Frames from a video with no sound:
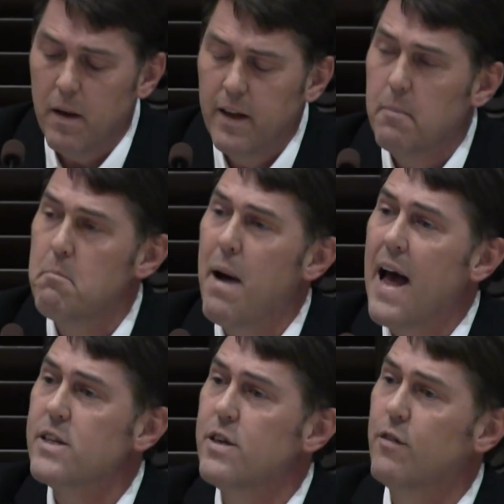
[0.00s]
did a
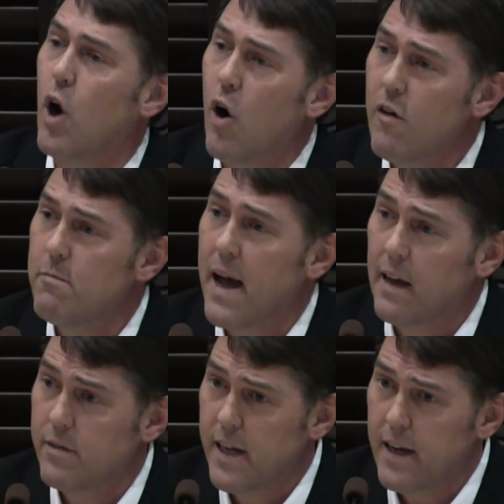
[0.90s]
massive carve
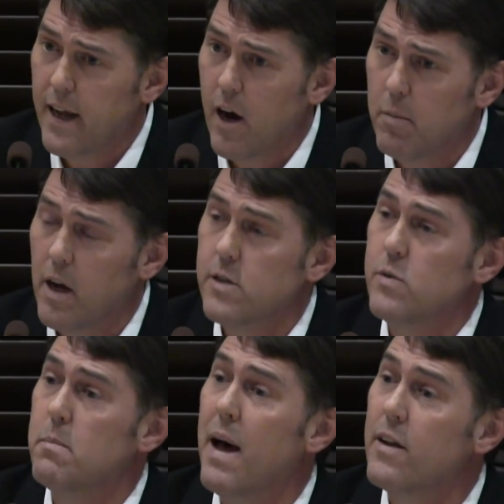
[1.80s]
back of TennCare because it
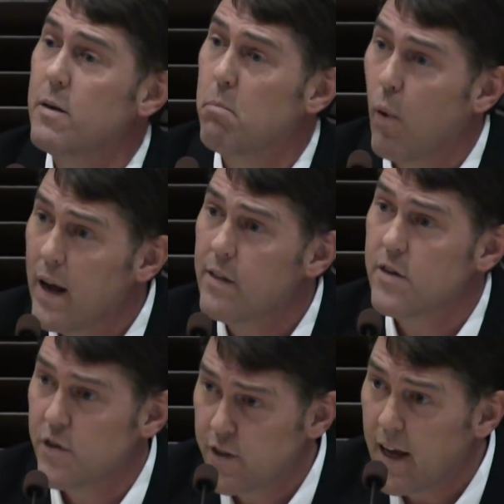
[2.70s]
was about to break the
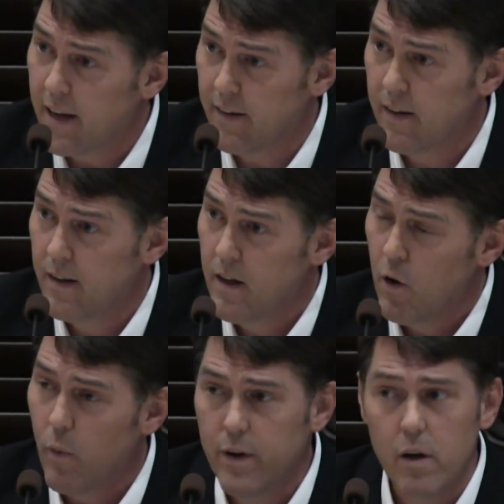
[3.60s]
state.
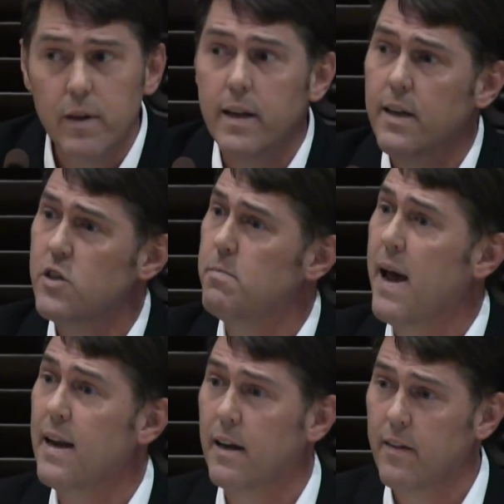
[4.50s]
We don't need to
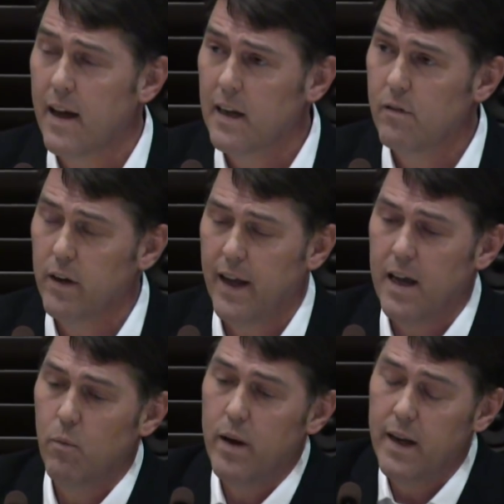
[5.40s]
expand it to that level
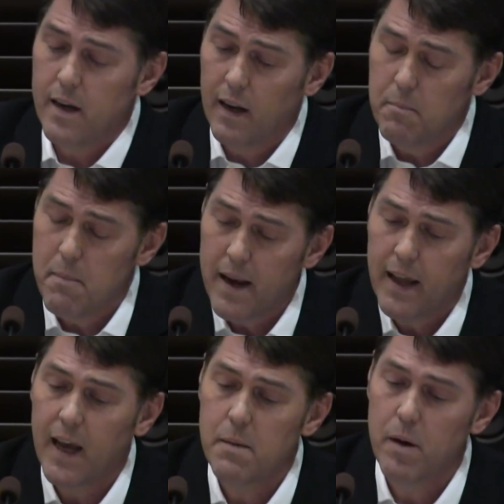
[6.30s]
again. We need to let
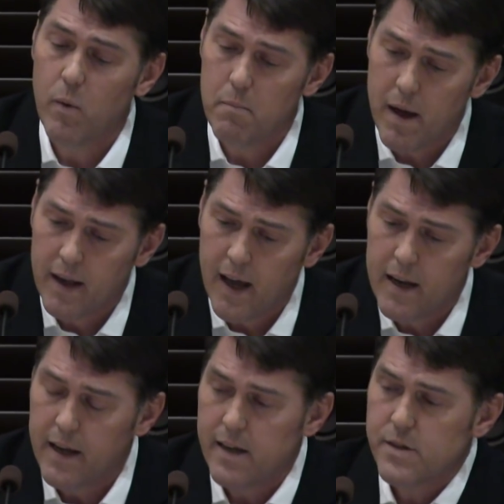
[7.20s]
Medicaid be what
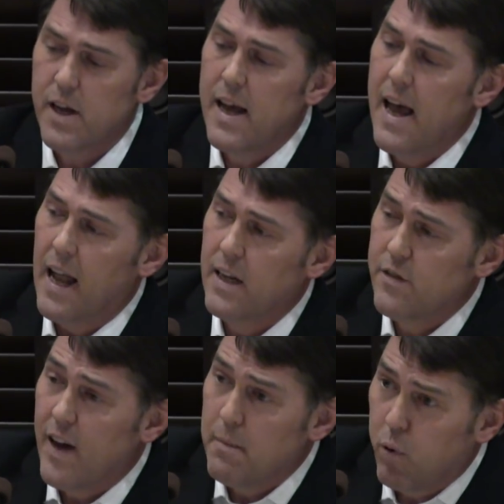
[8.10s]
Medicaid is, and
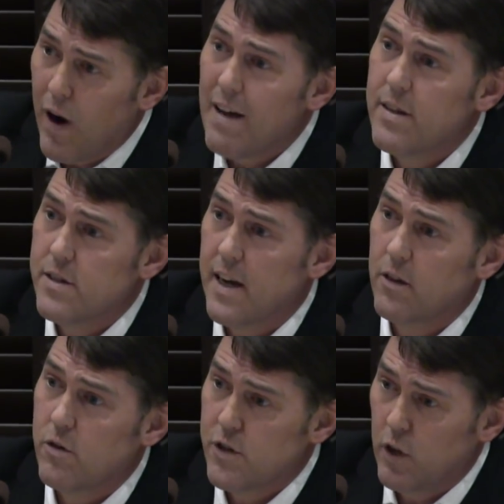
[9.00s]
let's find private
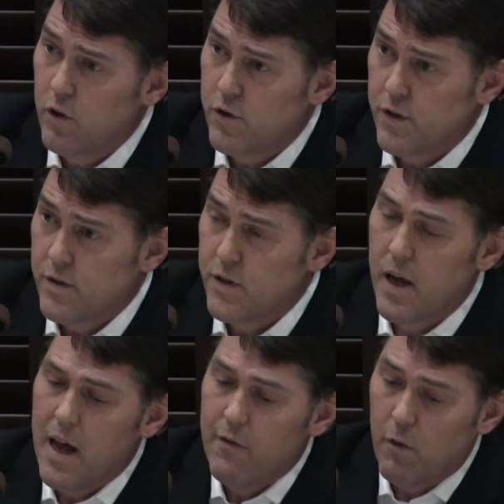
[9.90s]
sector solutions
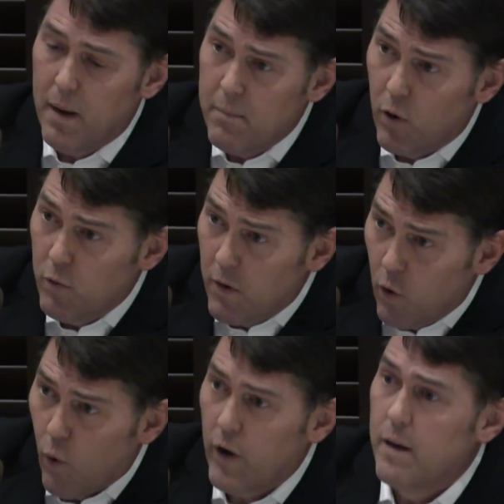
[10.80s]
for people,
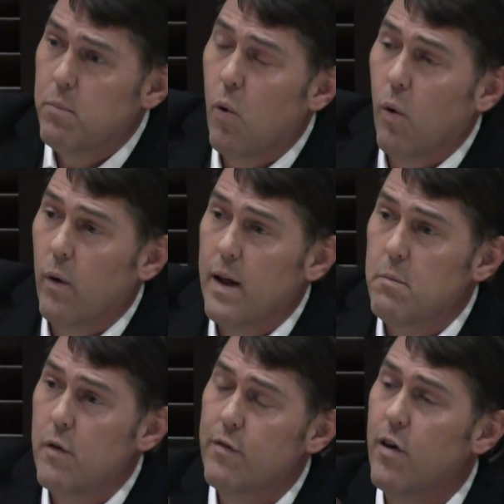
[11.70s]
the working poor, and
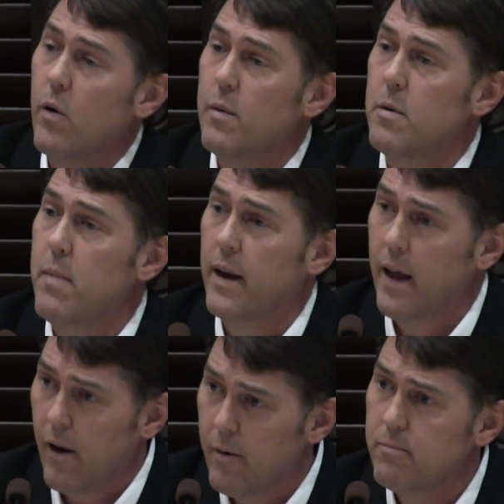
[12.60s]
moving forward up to
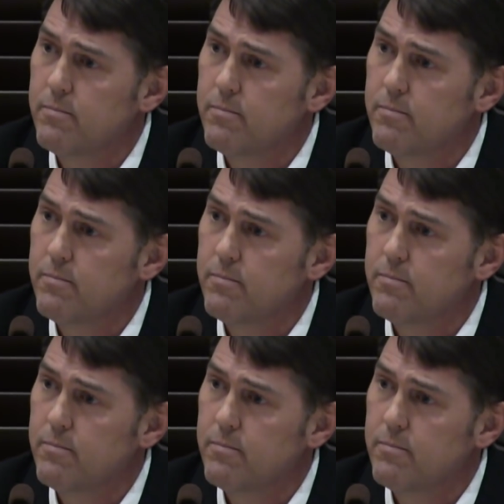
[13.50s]
Medicare.